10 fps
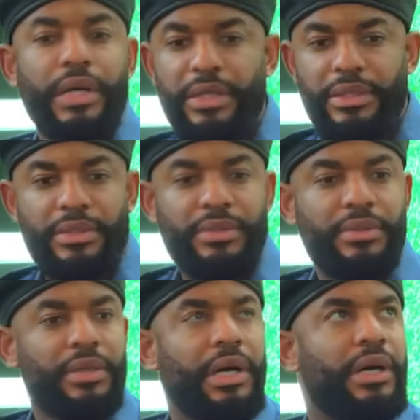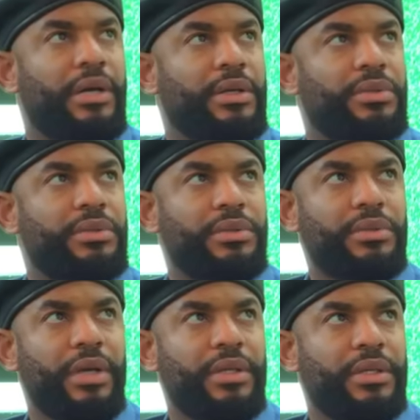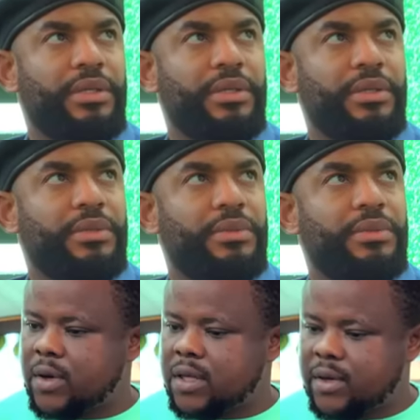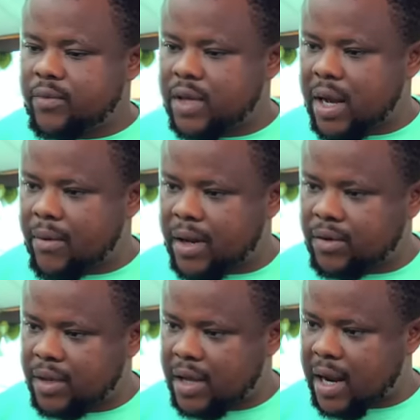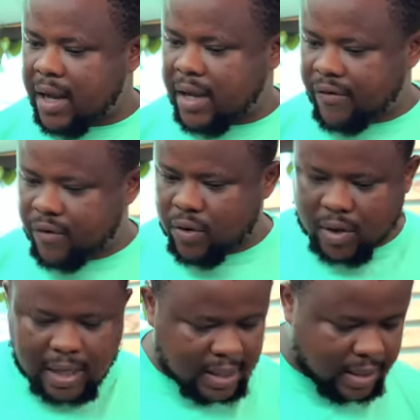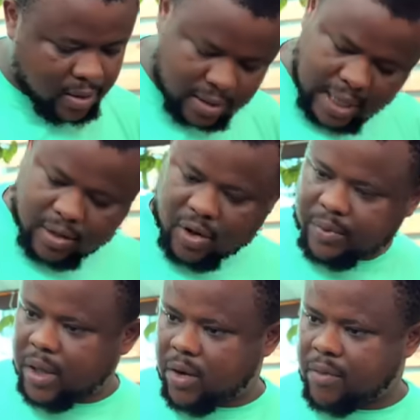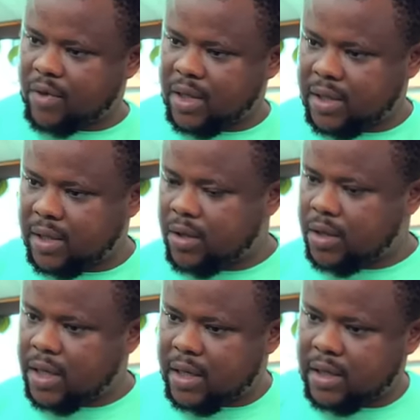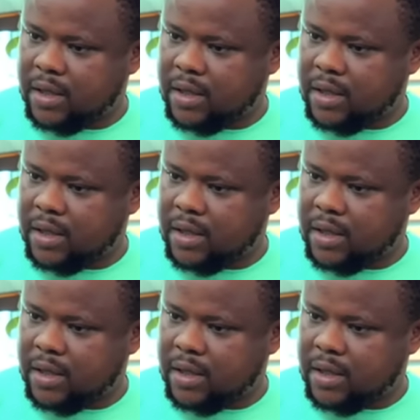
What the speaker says: I did here now. Let him be that one. You then I give you order. They stand up, they go immediately. Go to the kitchen.